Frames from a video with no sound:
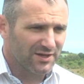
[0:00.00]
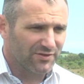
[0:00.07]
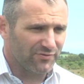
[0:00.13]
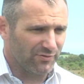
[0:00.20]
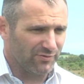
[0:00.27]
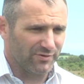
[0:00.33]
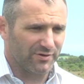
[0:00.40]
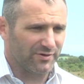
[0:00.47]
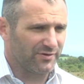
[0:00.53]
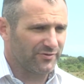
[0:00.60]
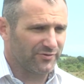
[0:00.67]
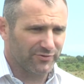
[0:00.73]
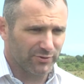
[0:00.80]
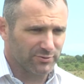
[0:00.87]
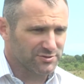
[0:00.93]
Tyrone are
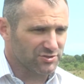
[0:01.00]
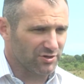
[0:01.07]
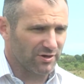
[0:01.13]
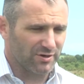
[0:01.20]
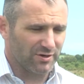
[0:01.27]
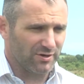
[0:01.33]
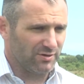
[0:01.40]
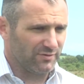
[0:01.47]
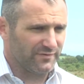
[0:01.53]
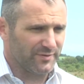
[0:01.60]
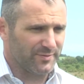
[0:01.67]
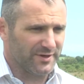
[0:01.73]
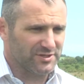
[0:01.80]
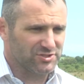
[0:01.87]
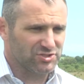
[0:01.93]
too strong all over the
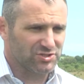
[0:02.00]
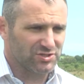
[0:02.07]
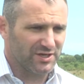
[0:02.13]
pitch.